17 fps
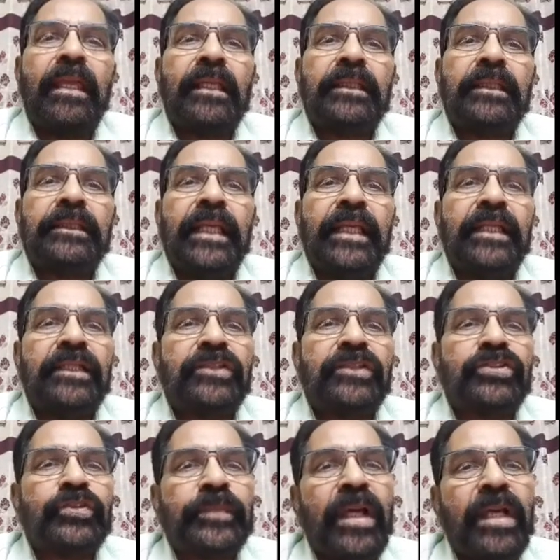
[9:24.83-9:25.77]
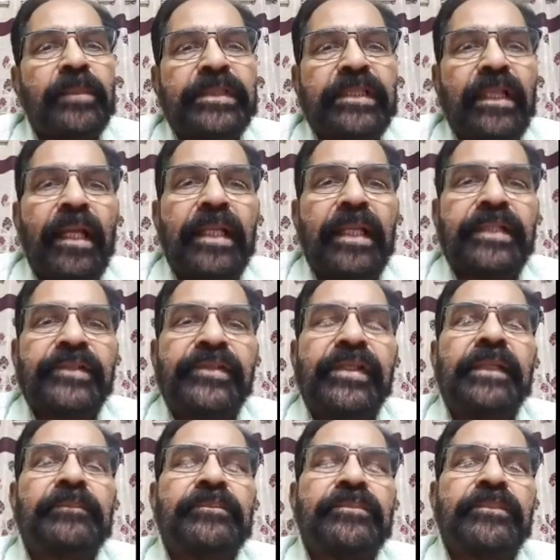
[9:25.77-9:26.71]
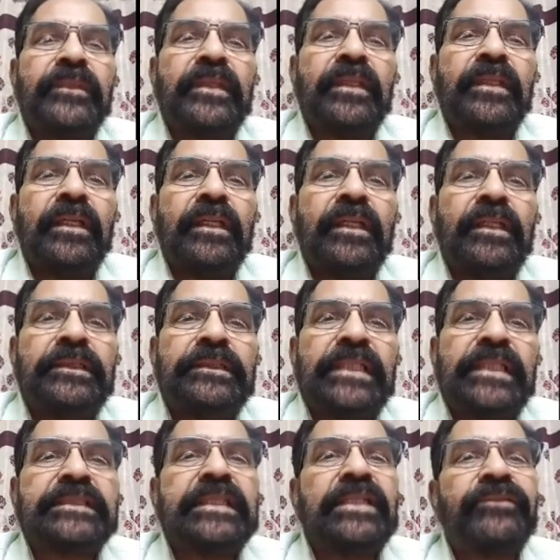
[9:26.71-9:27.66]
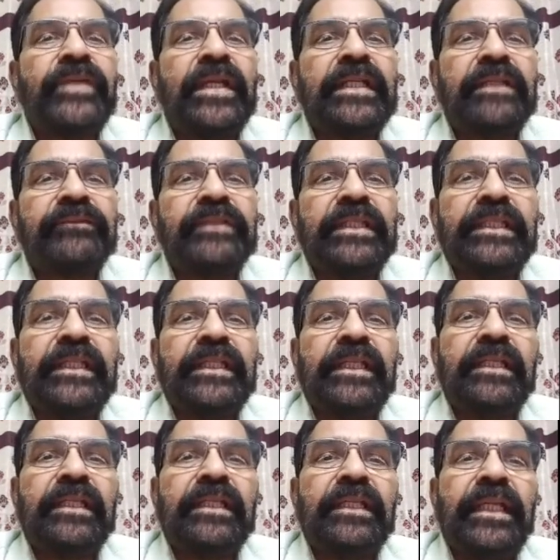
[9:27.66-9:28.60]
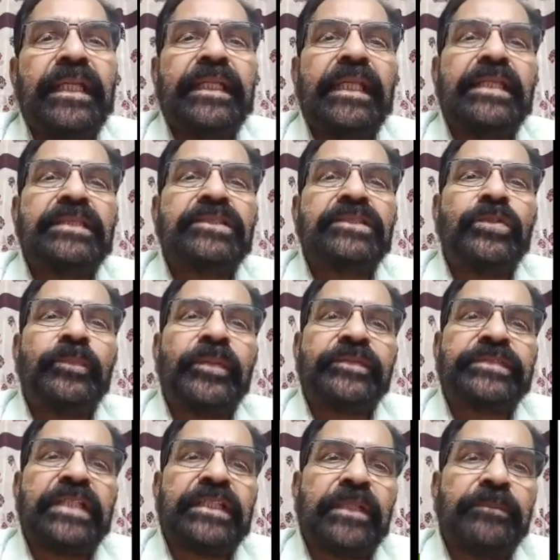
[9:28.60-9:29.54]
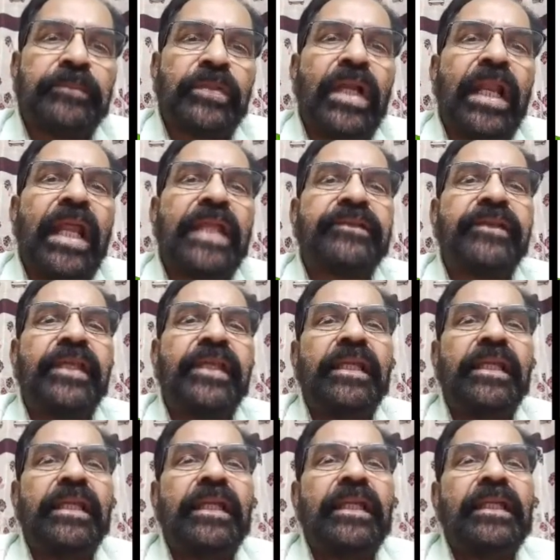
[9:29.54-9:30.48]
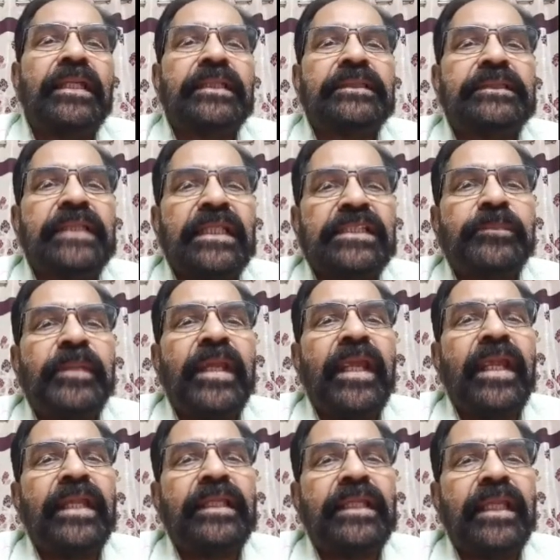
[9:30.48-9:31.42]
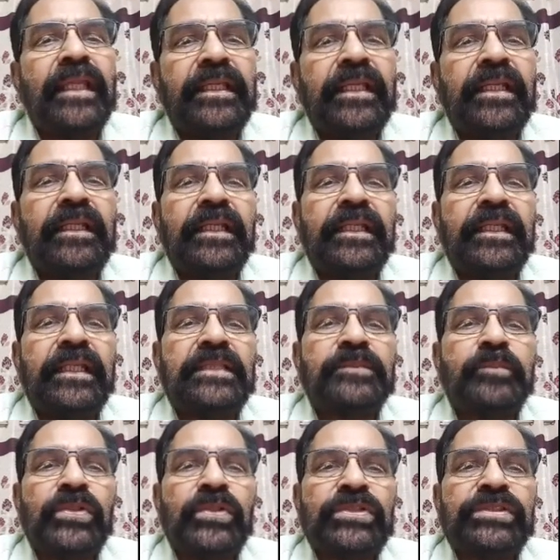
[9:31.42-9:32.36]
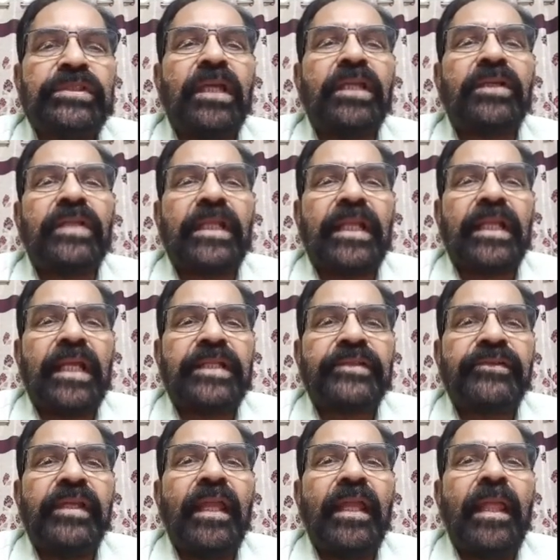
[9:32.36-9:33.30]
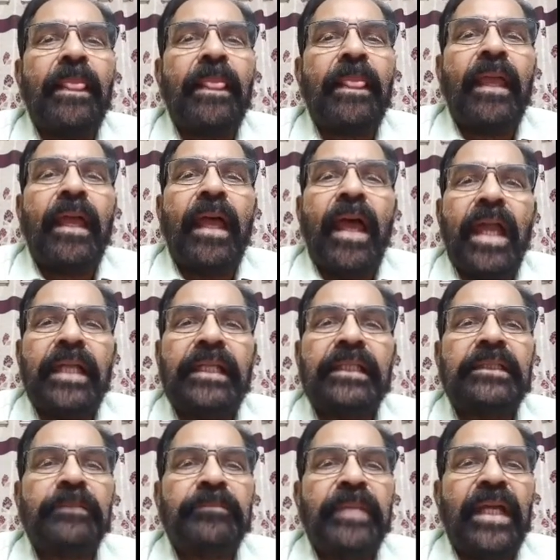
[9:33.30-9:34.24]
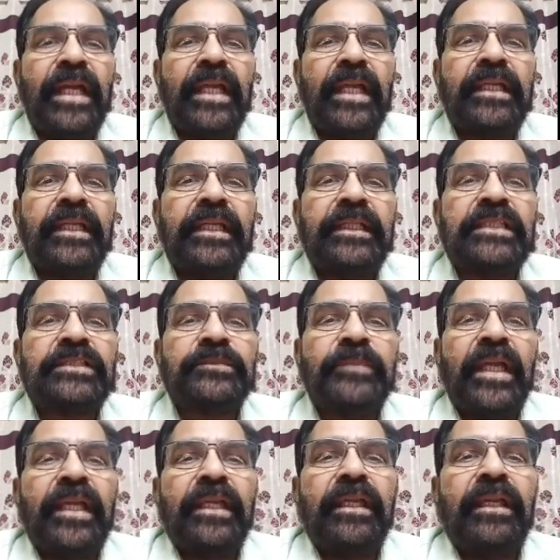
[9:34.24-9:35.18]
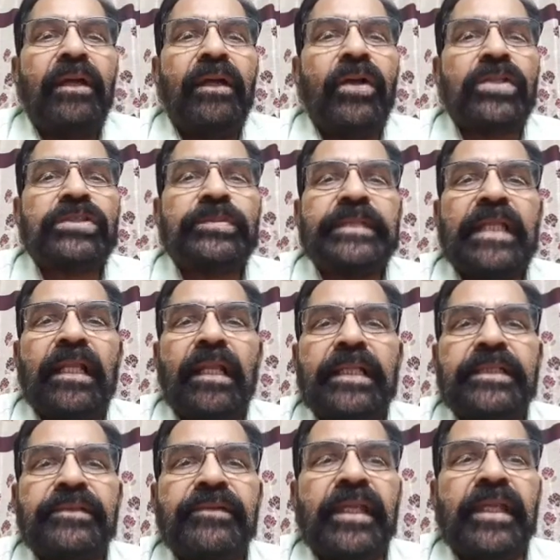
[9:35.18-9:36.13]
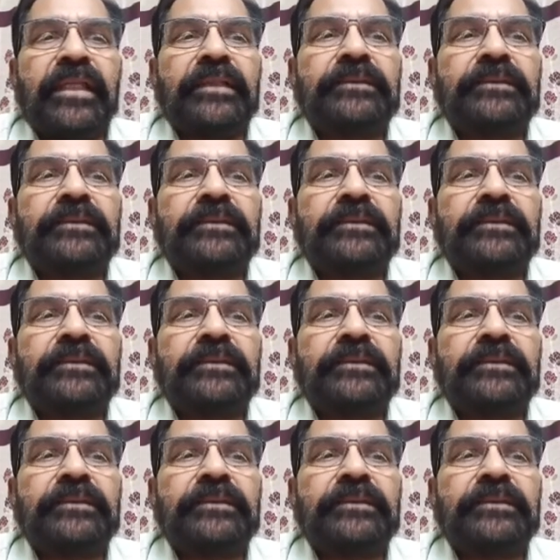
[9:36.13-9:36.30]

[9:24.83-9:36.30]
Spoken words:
then supraorbital artery. Just in front of the ear, it is superficial temporal artery. Just behind the ear, it is posterior auricular artery. And in the back, it is by occipital artery.